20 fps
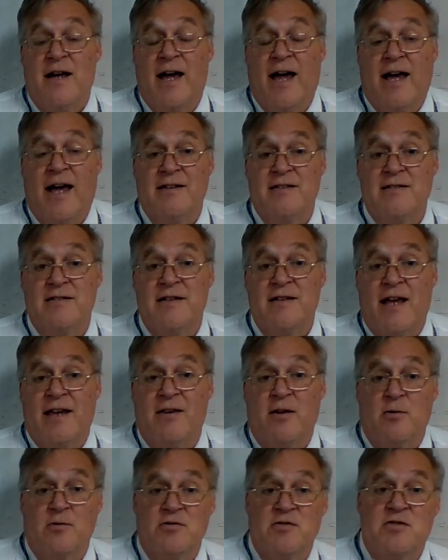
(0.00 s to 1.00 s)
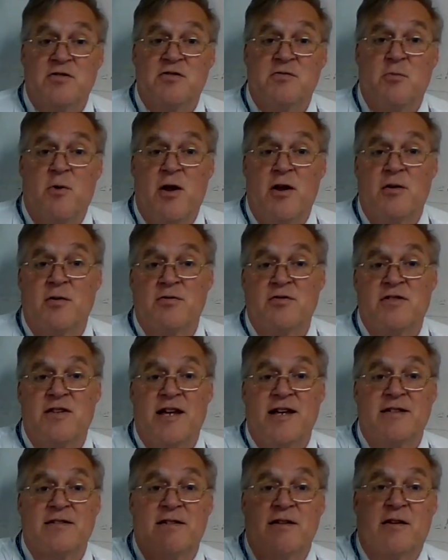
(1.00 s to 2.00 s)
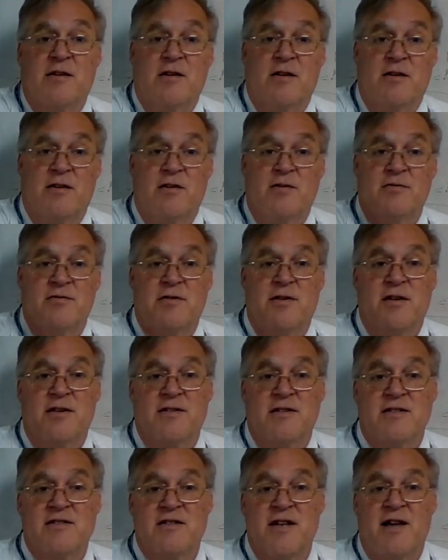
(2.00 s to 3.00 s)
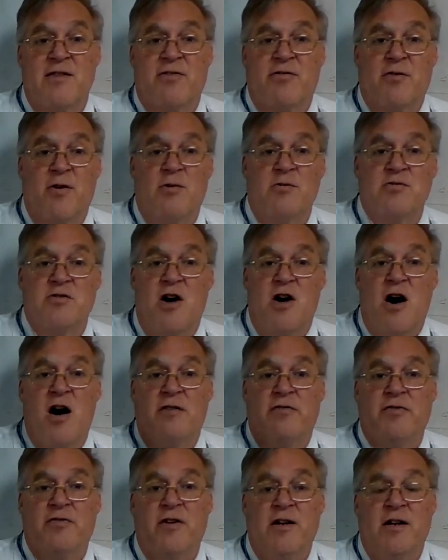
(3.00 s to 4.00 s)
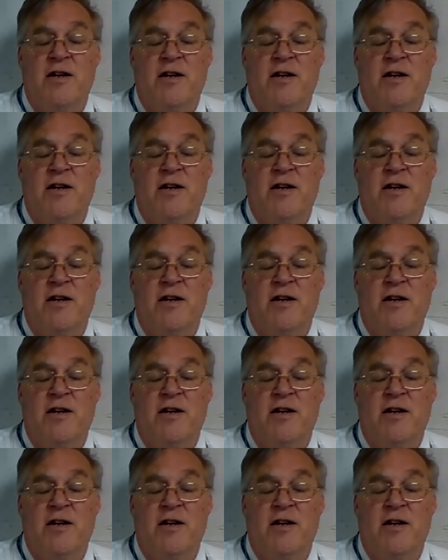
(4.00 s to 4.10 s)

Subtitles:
and those, what are those things that the sun throws off?